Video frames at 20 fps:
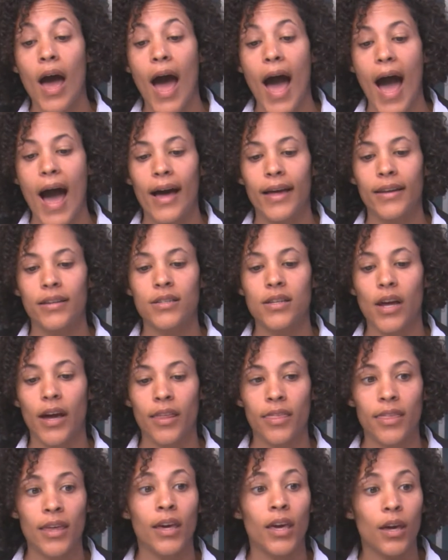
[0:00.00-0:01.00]
And I
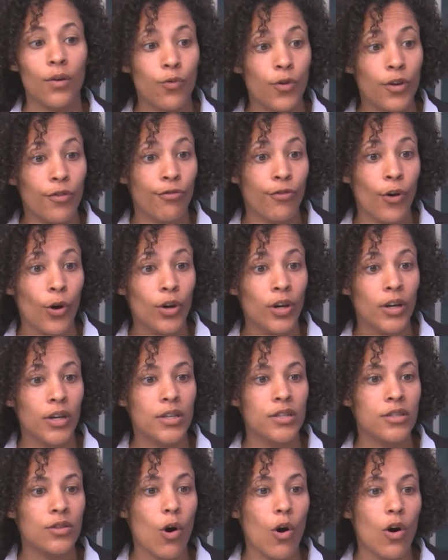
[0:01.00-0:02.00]
think if we
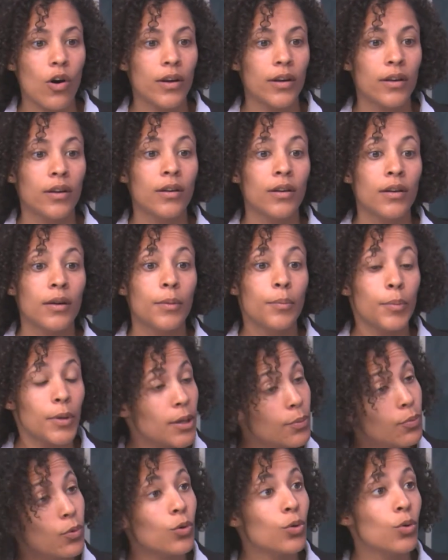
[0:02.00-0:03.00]
focus on
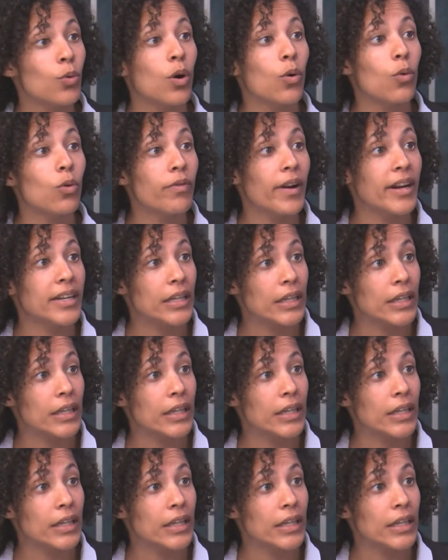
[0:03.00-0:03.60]
people who are already